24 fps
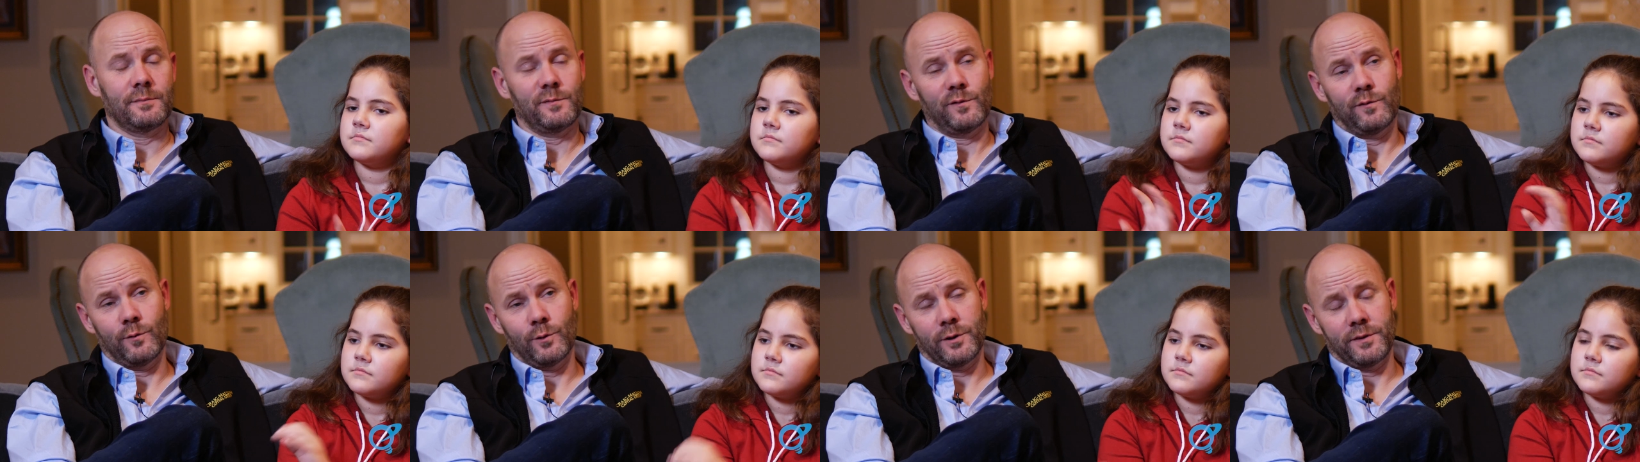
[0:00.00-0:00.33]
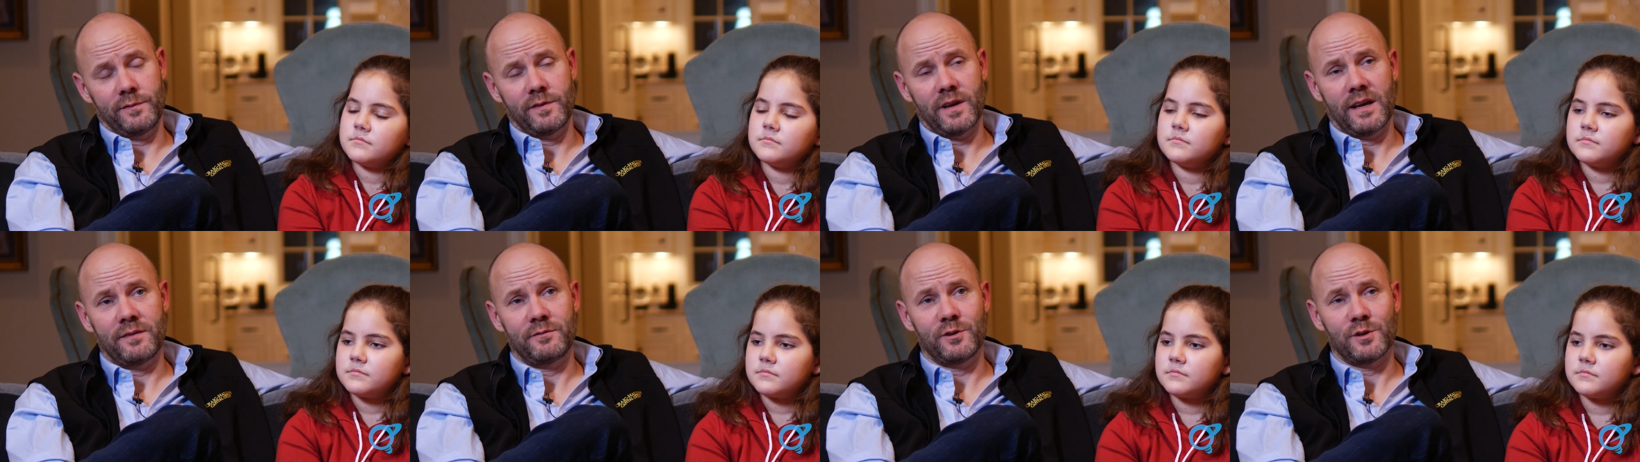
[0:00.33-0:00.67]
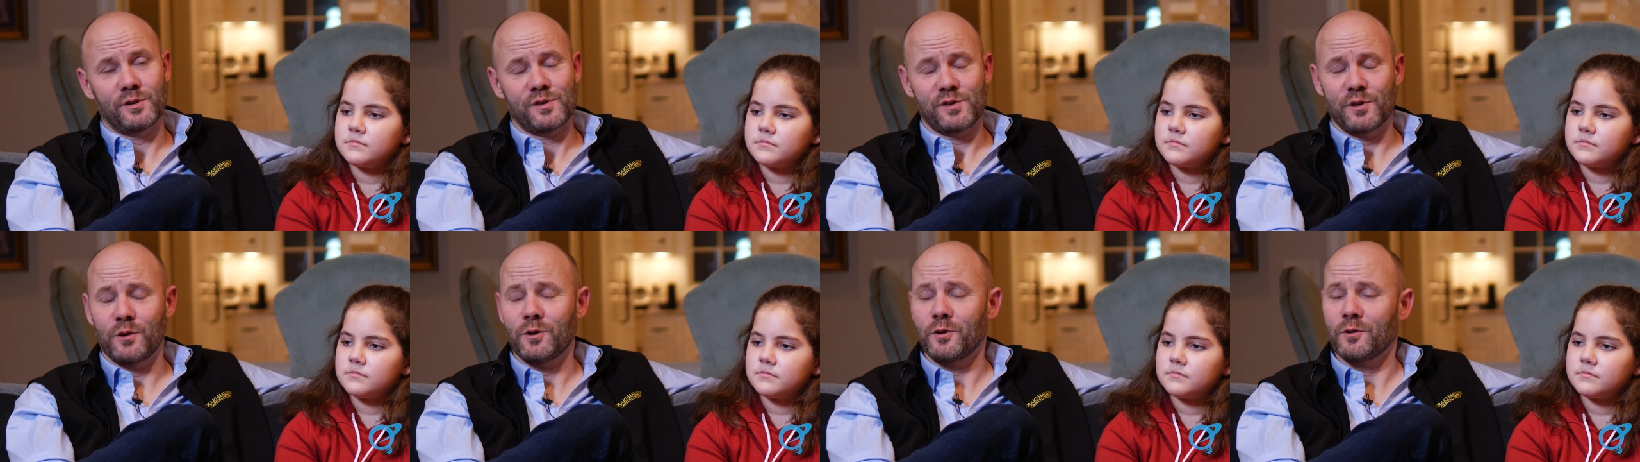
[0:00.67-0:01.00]
Speaker 1: I'm 45
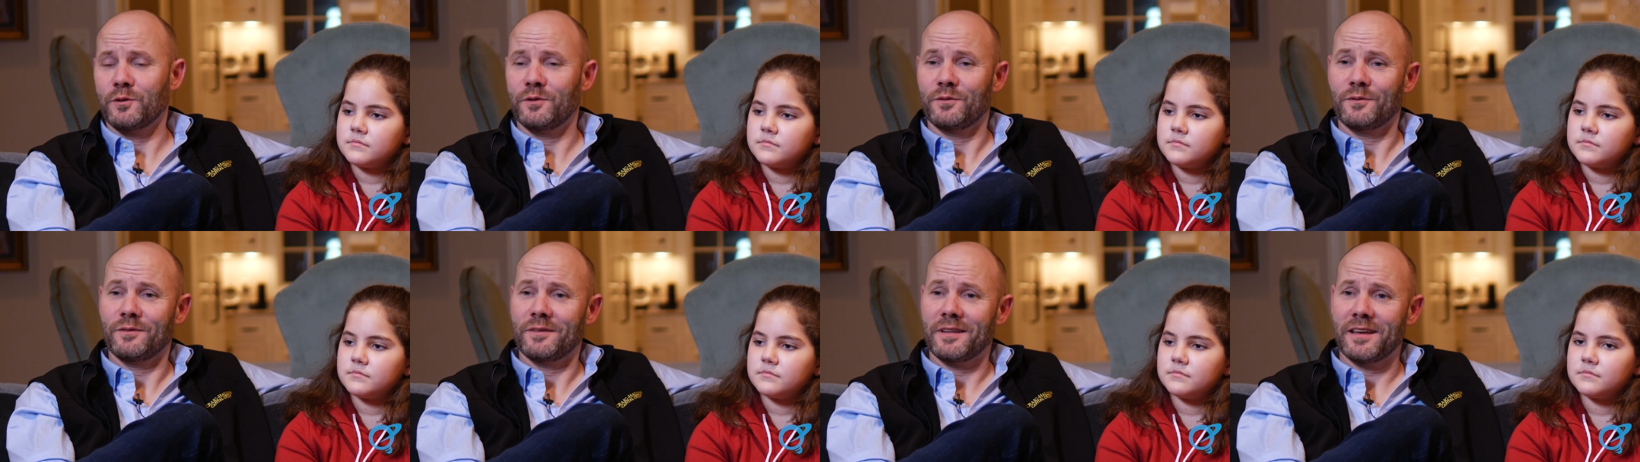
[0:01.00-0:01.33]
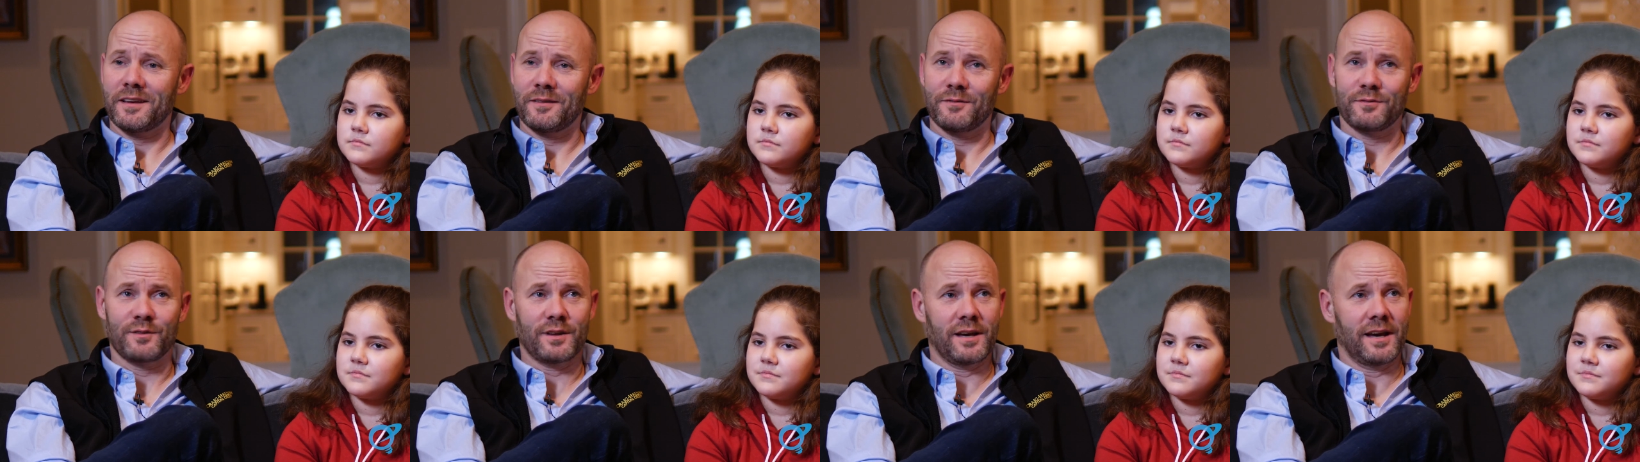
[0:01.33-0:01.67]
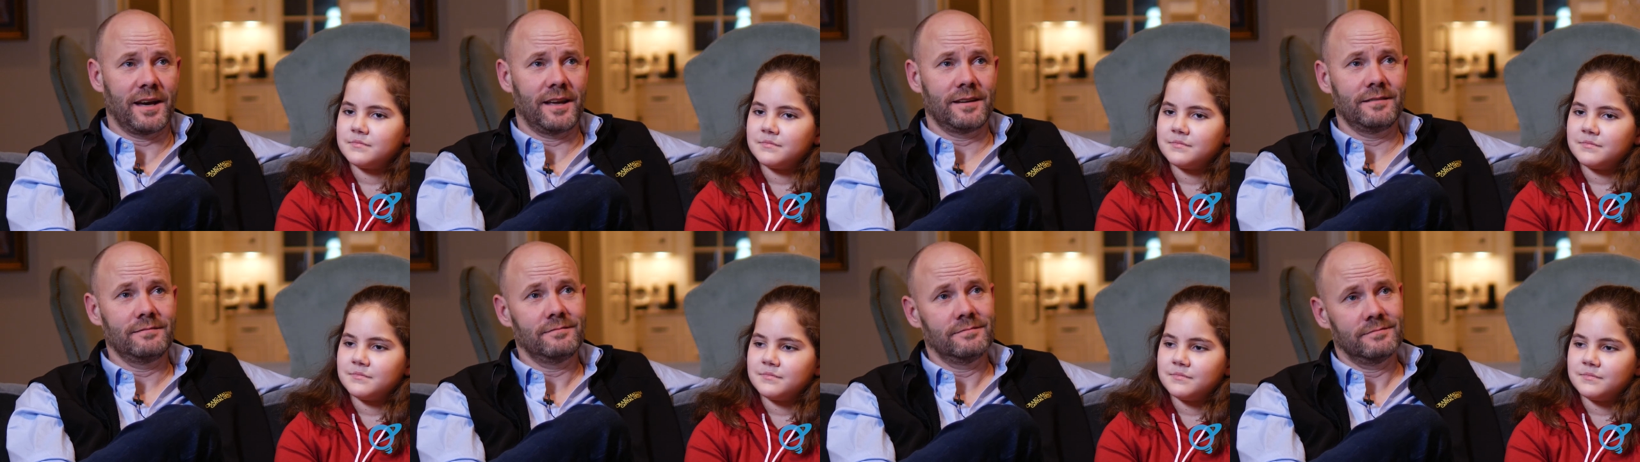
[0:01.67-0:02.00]
years old. I've
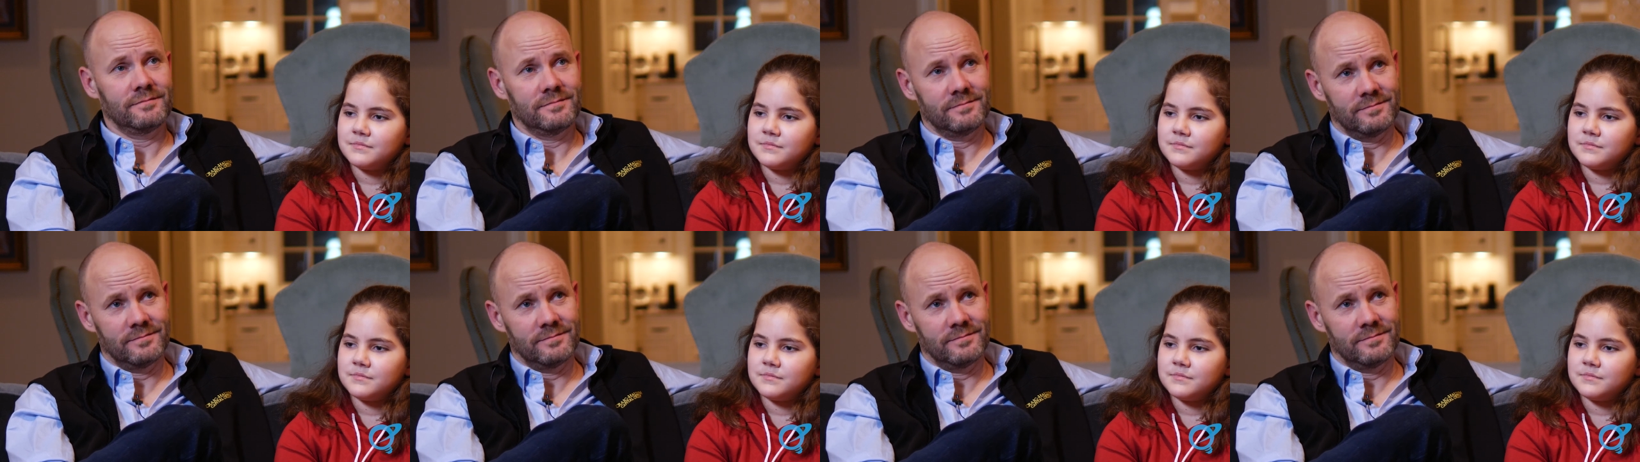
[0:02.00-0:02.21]
got,